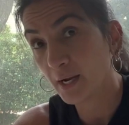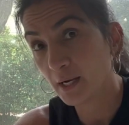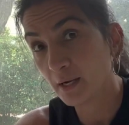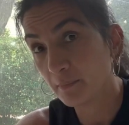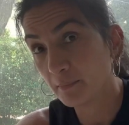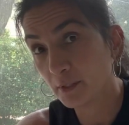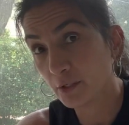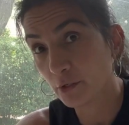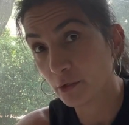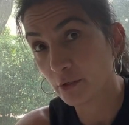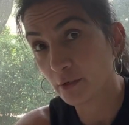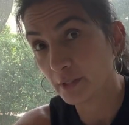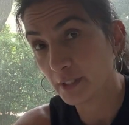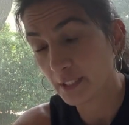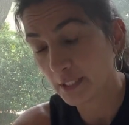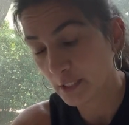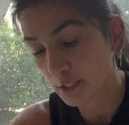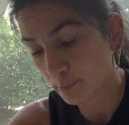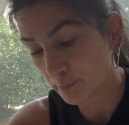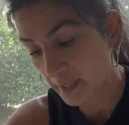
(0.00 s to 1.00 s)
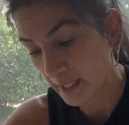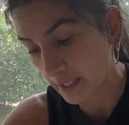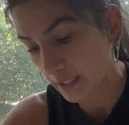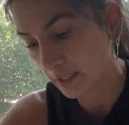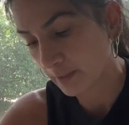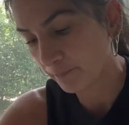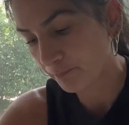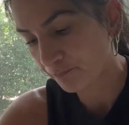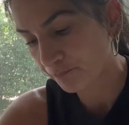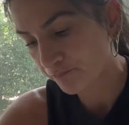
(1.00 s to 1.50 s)
I'm in a hurry to speak,
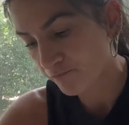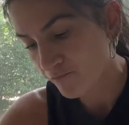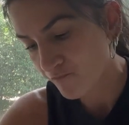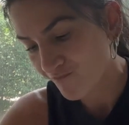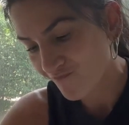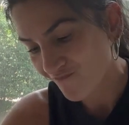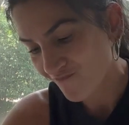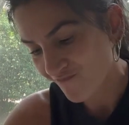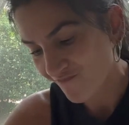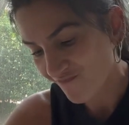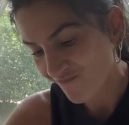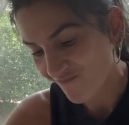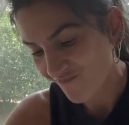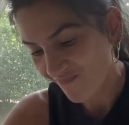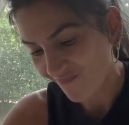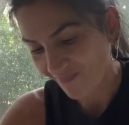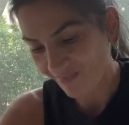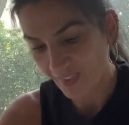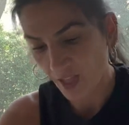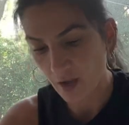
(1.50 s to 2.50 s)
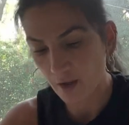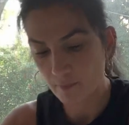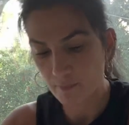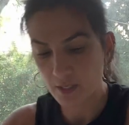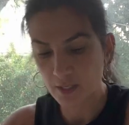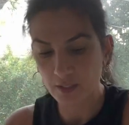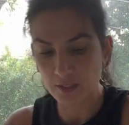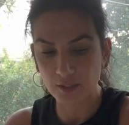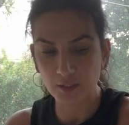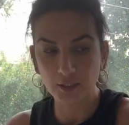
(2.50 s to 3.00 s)

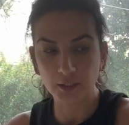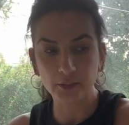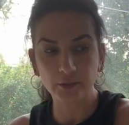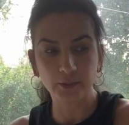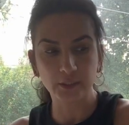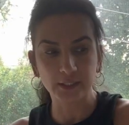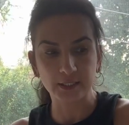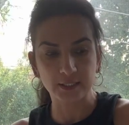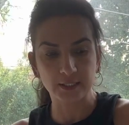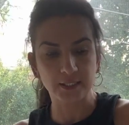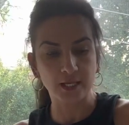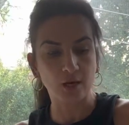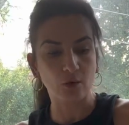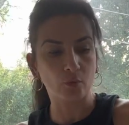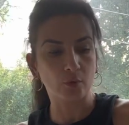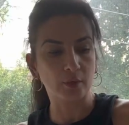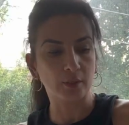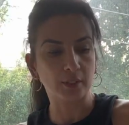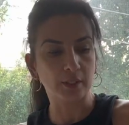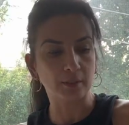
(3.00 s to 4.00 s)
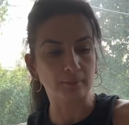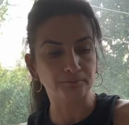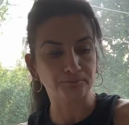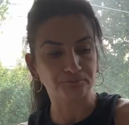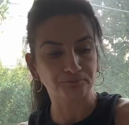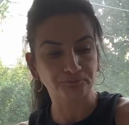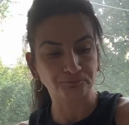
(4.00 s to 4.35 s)
because clearly it's not working